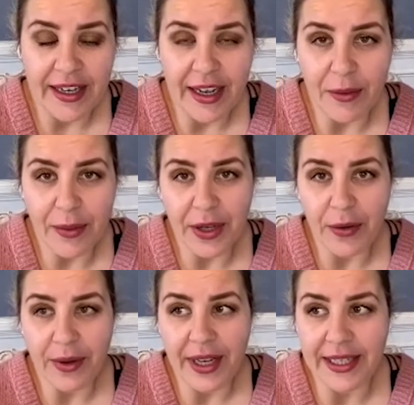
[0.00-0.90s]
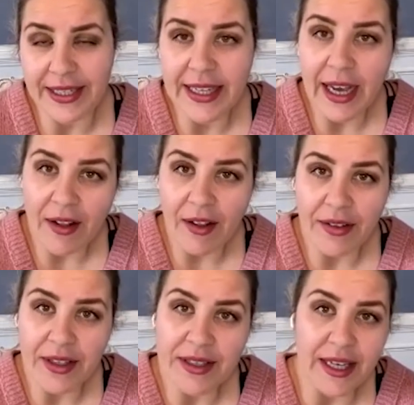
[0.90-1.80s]
Now, we don't get to tell
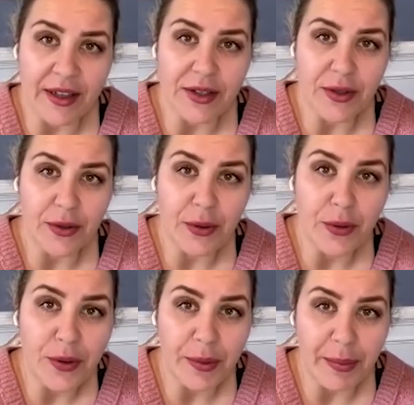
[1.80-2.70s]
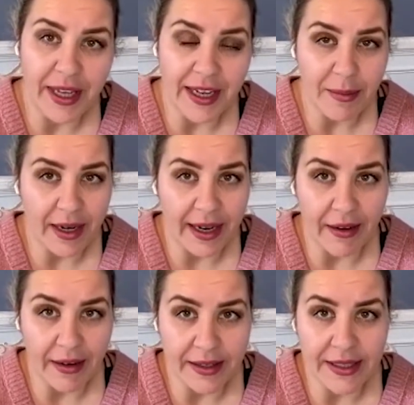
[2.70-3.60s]
the sellers who to pick, but I
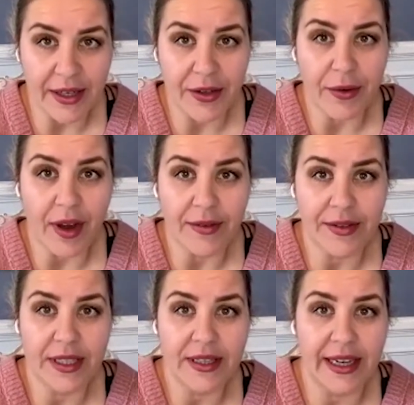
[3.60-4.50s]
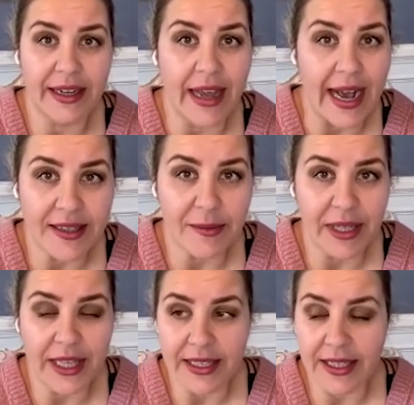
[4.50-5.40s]
can tell you often they ask
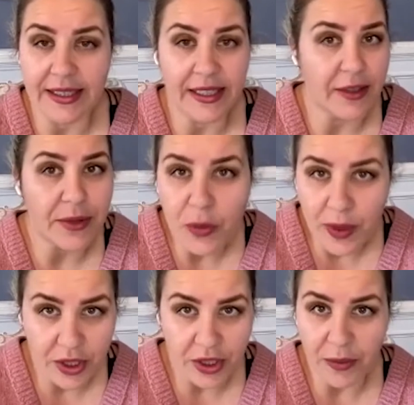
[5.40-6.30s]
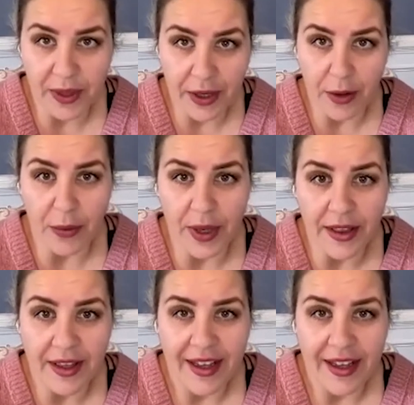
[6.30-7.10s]
me, they say, Didi, which one should we go with?